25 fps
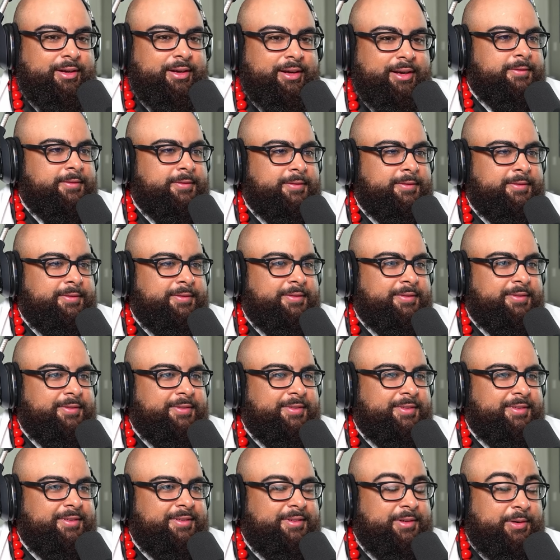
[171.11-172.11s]
Uh,
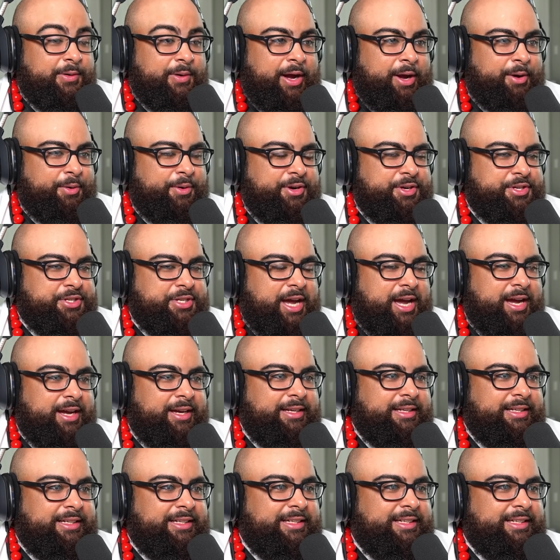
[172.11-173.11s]
oh, what a shot.
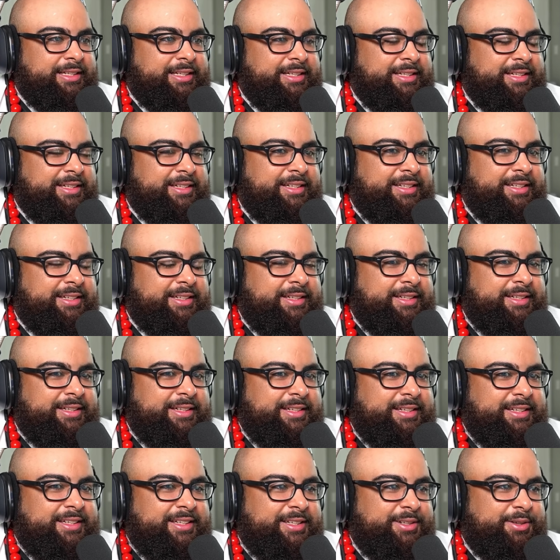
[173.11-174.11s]

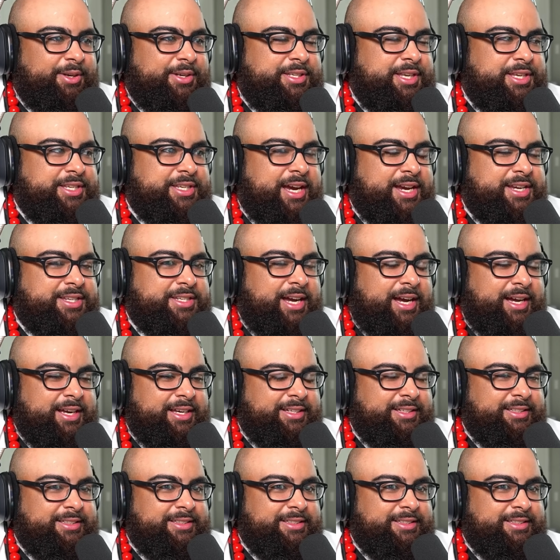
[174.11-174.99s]
What a CGI shot.